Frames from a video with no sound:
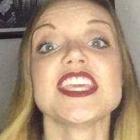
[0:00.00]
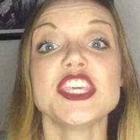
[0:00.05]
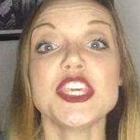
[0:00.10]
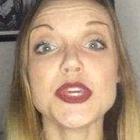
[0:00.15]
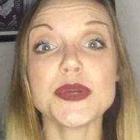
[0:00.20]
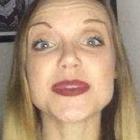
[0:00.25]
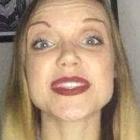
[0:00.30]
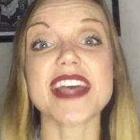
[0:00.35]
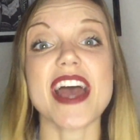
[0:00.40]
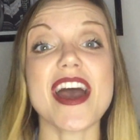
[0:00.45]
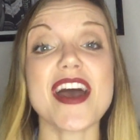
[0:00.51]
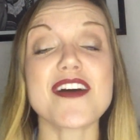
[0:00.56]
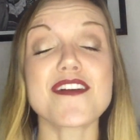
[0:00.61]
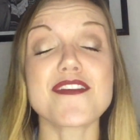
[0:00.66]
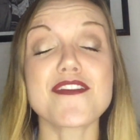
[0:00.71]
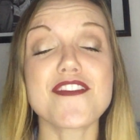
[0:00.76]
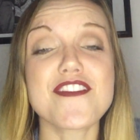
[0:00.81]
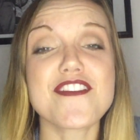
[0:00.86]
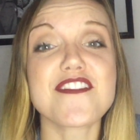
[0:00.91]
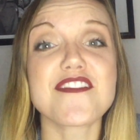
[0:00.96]
Use a
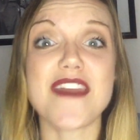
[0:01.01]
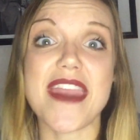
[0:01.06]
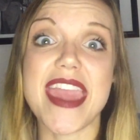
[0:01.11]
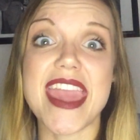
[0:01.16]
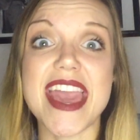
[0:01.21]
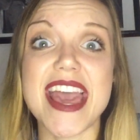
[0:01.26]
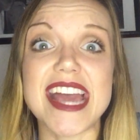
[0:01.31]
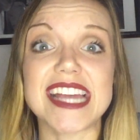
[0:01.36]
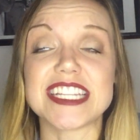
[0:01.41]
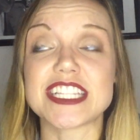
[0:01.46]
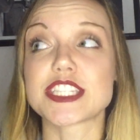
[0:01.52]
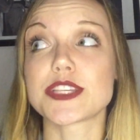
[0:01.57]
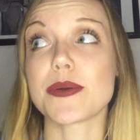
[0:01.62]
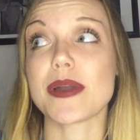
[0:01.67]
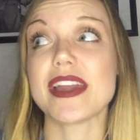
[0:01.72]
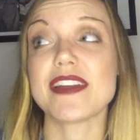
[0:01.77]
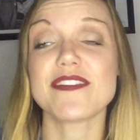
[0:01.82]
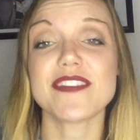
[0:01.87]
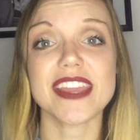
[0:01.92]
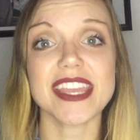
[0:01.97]
fan. So
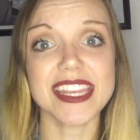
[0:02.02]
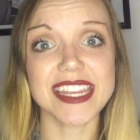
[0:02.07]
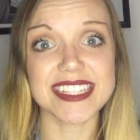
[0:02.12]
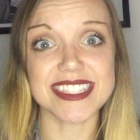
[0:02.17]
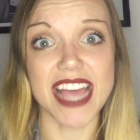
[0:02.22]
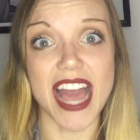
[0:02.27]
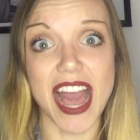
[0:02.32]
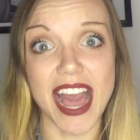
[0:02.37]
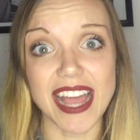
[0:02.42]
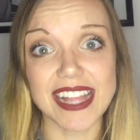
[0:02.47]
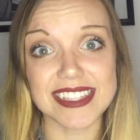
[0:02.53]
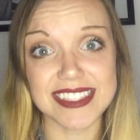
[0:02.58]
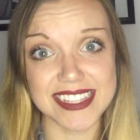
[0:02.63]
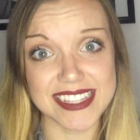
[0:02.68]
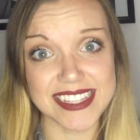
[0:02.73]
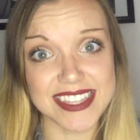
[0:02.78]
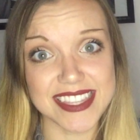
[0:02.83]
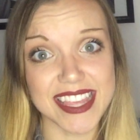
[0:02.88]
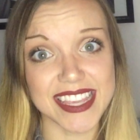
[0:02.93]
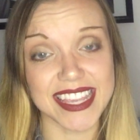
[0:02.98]
if it is a hot
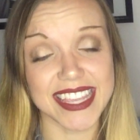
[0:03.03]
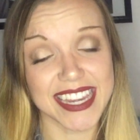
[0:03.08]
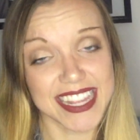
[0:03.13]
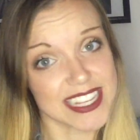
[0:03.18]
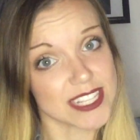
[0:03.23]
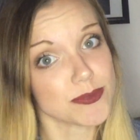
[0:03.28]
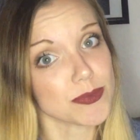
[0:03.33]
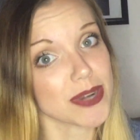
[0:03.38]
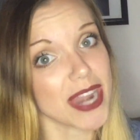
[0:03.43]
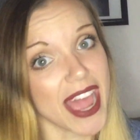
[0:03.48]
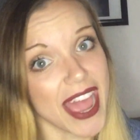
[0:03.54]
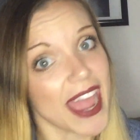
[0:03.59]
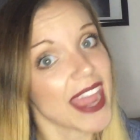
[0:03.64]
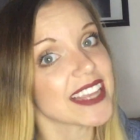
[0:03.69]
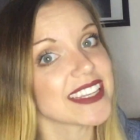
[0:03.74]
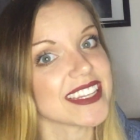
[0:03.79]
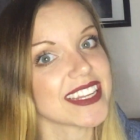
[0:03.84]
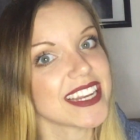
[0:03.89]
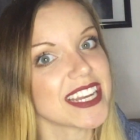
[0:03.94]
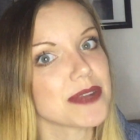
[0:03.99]
season like it is when I
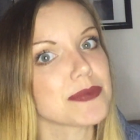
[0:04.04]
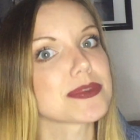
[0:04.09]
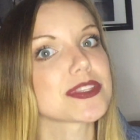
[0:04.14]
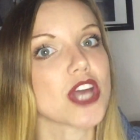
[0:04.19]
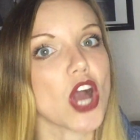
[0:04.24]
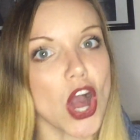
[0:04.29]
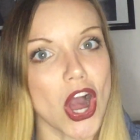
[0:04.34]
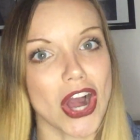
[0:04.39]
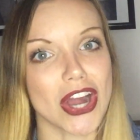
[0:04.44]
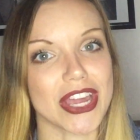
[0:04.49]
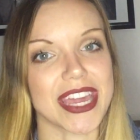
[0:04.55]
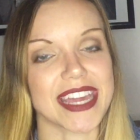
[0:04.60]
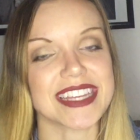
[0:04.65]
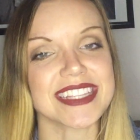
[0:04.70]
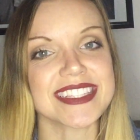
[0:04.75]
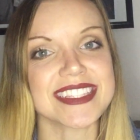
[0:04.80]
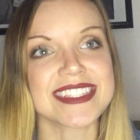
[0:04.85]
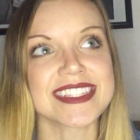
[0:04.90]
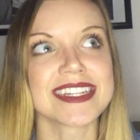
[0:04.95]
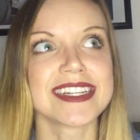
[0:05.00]
did it, it was
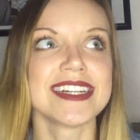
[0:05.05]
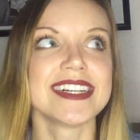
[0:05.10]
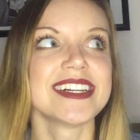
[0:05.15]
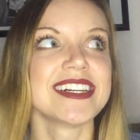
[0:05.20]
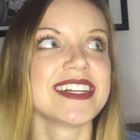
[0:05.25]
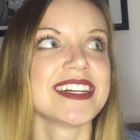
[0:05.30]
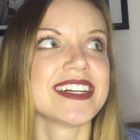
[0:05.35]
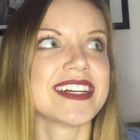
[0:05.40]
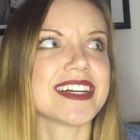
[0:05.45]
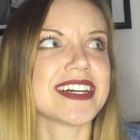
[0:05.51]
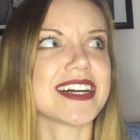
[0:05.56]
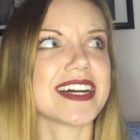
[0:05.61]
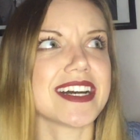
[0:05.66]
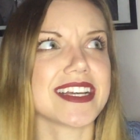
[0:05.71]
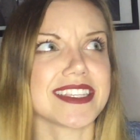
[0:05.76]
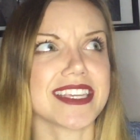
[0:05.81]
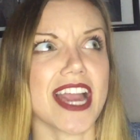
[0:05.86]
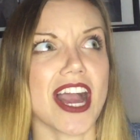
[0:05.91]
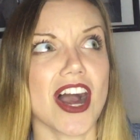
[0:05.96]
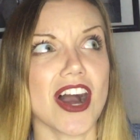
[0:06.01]
August.
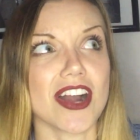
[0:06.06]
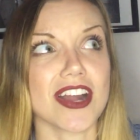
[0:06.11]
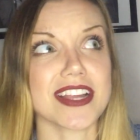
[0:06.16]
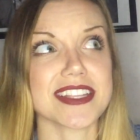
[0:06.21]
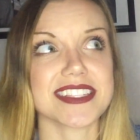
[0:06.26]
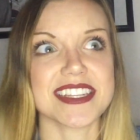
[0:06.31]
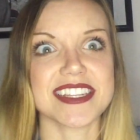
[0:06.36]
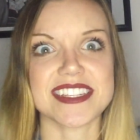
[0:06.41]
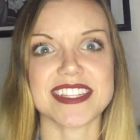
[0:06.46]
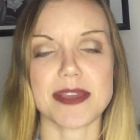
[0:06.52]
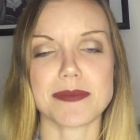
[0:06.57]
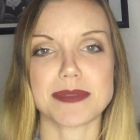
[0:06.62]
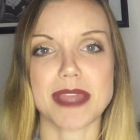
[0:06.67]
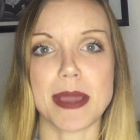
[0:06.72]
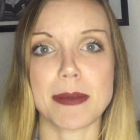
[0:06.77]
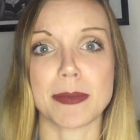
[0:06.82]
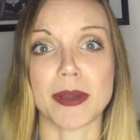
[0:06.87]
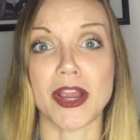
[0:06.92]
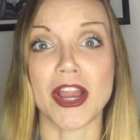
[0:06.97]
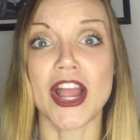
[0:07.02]
Yeah, August and
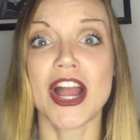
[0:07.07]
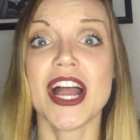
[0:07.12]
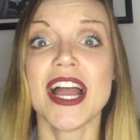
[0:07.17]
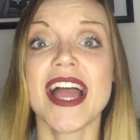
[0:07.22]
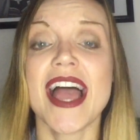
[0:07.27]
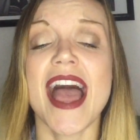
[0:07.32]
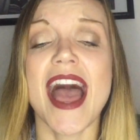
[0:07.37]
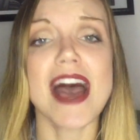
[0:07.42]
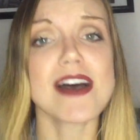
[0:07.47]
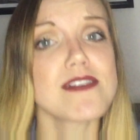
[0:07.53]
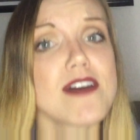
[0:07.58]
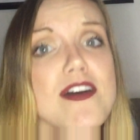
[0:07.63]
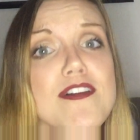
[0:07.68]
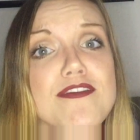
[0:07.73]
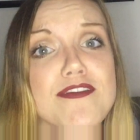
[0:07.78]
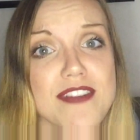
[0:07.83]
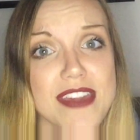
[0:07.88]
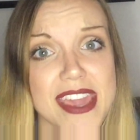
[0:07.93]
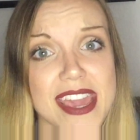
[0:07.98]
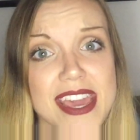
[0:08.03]
September. Have a
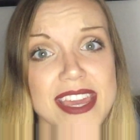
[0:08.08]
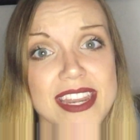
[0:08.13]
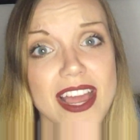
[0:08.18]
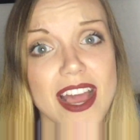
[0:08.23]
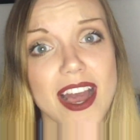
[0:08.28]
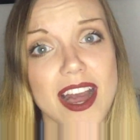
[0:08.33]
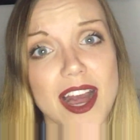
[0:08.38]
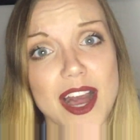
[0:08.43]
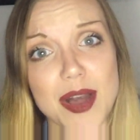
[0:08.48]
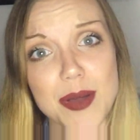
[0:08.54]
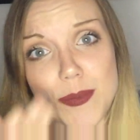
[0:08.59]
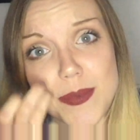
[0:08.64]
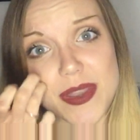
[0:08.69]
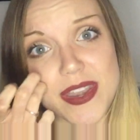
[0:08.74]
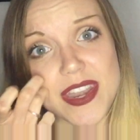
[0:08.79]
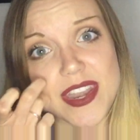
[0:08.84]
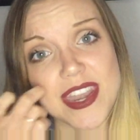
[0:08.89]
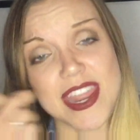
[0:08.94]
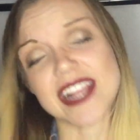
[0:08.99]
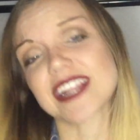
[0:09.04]
fan
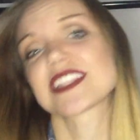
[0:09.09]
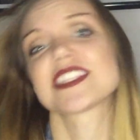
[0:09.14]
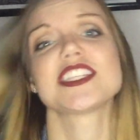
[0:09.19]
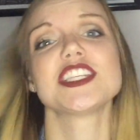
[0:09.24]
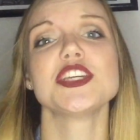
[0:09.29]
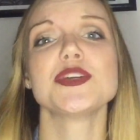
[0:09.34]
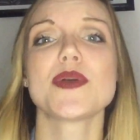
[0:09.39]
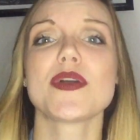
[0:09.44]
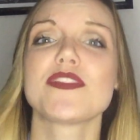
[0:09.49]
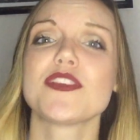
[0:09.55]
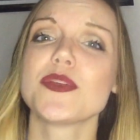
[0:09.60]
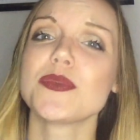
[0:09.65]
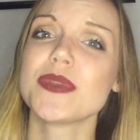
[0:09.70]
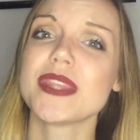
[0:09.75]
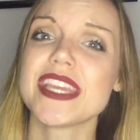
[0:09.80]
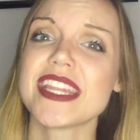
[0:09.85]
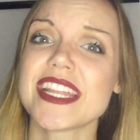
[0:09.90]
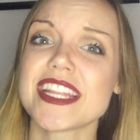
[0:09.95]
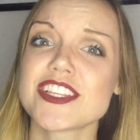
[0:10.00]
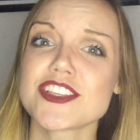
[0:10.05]
next to you if you
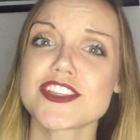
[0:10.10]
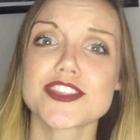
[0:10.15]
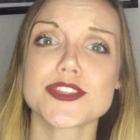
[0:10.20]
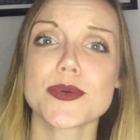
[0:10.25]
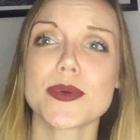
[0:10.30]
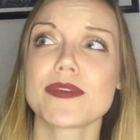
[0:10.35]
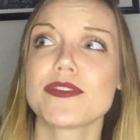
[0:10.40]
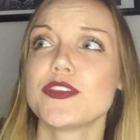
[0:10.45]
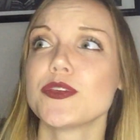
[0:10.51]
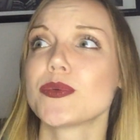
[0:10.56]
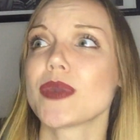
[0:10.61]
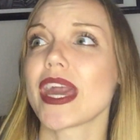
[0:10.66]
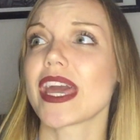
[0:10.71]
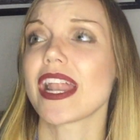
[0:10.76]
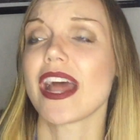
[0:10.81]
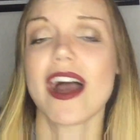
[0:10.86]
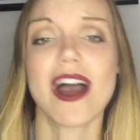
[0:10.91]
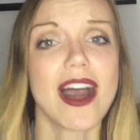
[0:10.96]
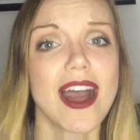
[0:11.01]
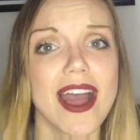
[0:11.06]
need it, just so if you get
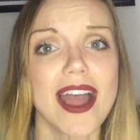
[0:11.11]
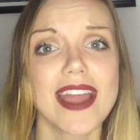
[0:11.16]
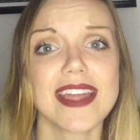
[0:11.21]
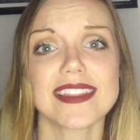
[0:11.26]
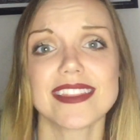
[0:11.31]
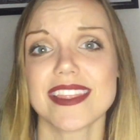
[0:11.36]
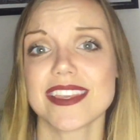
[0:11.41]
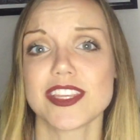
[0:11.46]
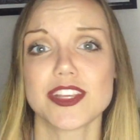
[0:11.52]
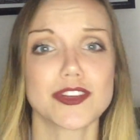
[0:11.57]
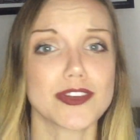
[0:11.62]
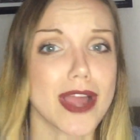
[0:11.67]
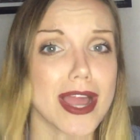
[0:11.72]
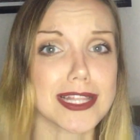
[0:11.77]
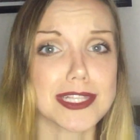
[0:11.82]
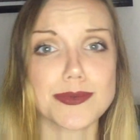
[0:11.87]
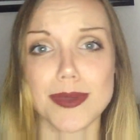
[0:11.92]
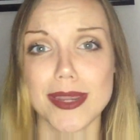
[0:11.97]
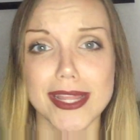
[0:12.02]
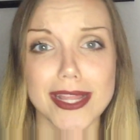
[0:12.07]
hot, then you're
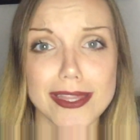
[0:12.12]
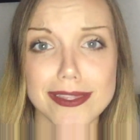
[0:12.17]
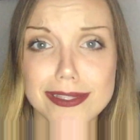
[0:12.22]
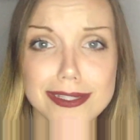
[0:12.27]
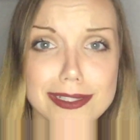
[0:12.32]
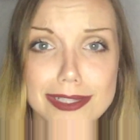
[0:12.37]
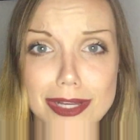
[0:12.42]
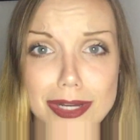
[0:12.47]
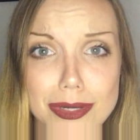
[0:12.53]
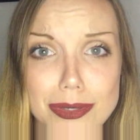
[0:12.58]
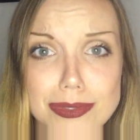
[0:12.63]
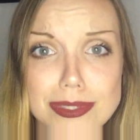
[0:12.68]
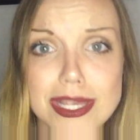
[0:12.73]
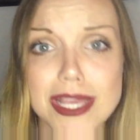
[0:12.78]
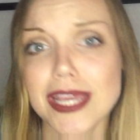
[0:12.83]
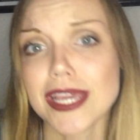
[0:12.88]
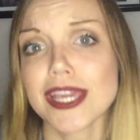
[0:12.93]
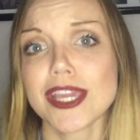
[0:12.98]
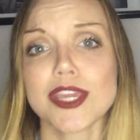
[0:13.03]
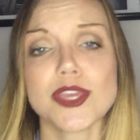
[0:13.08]
not sweating on the clothes.
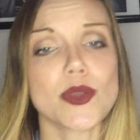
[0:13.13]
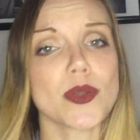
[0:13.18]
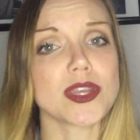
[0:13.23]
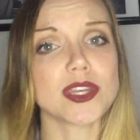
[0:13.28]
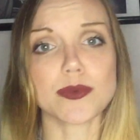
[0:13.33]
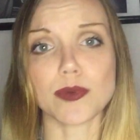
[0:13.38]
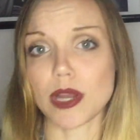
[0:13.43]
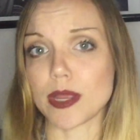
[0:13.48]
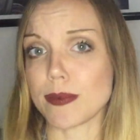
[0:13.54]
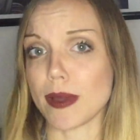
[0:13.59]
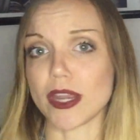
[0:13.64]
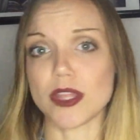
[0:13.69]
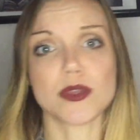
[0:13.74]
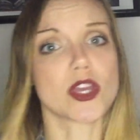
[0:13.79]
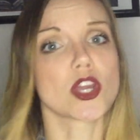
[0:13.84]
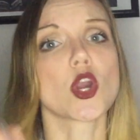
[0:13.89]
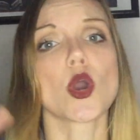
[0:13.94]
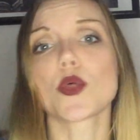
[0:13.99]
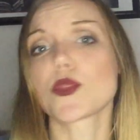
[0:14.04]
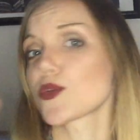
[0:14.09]
You don't need to worry about it. You
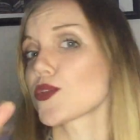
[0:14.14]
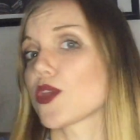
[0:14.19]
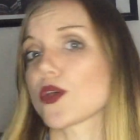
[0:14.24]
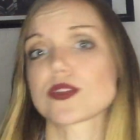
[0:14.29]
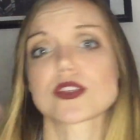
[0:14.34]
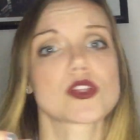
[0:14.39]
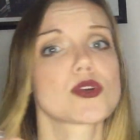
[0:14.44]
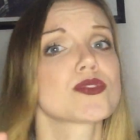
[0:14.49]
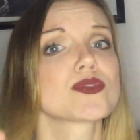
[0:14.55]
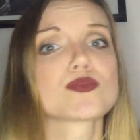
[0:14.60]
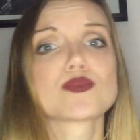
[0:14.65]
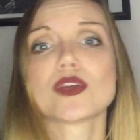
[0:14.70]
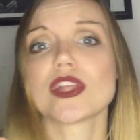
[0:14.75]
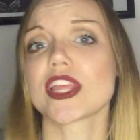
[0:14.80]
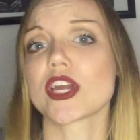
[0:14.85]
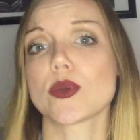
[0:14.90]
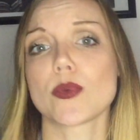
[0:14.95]
can go through those clothes really